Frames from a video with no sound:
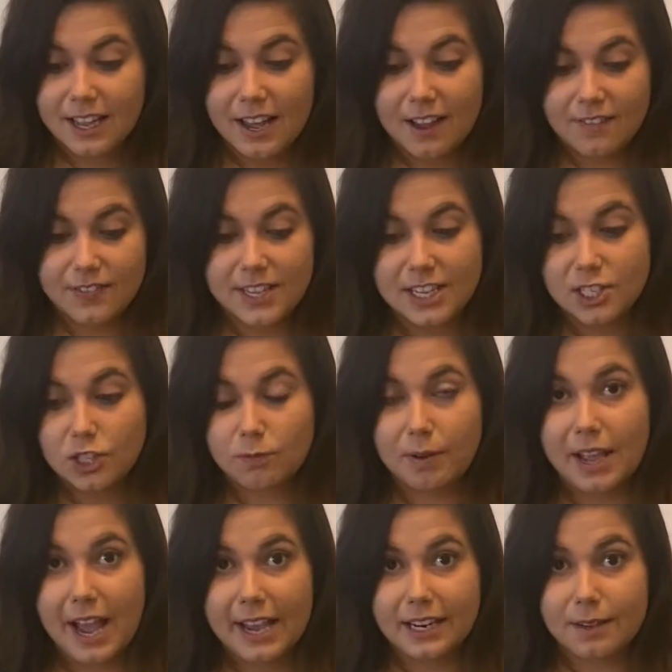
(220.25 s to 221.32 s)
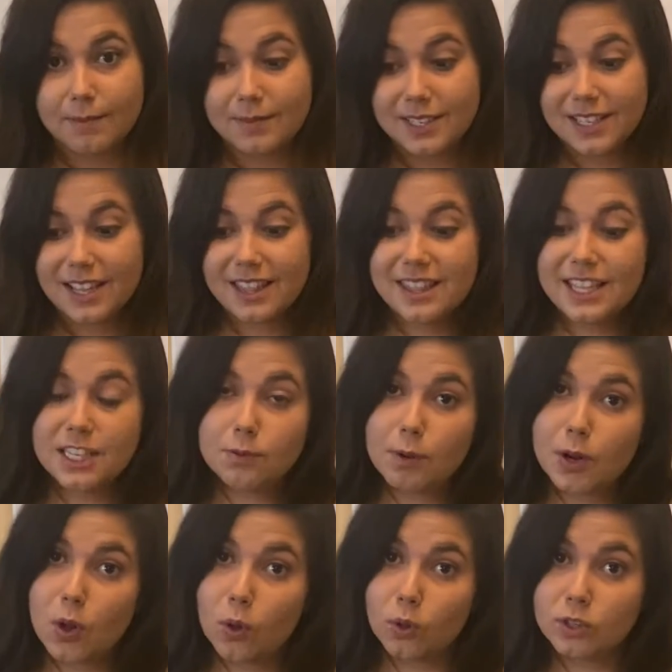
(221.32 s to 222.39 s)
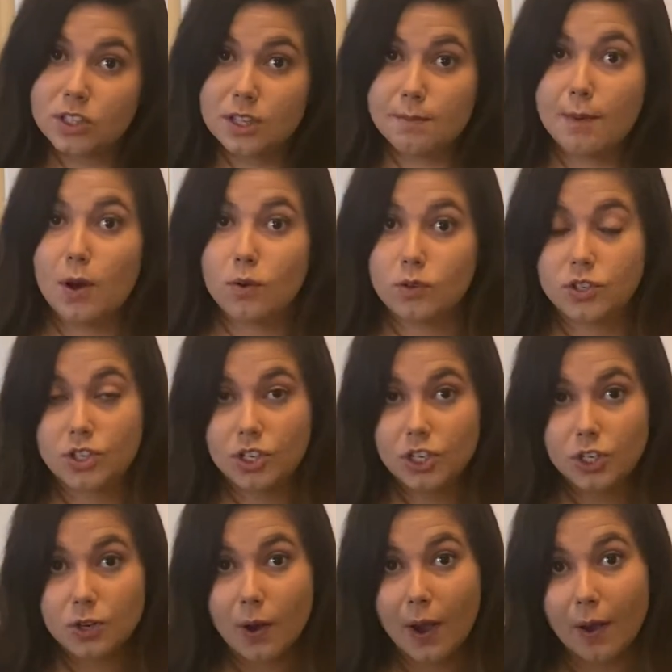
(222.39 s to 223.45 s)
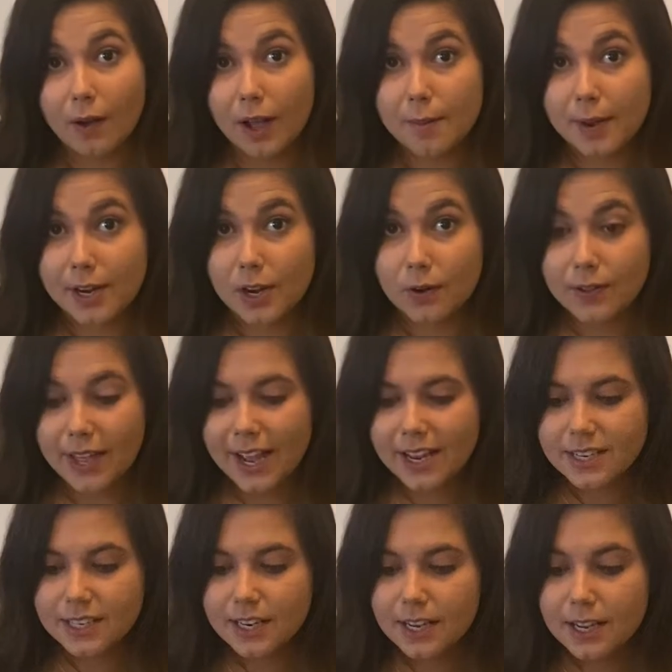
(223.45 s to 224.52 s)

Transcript: of these three items. This one holds the most. You know how come I know that?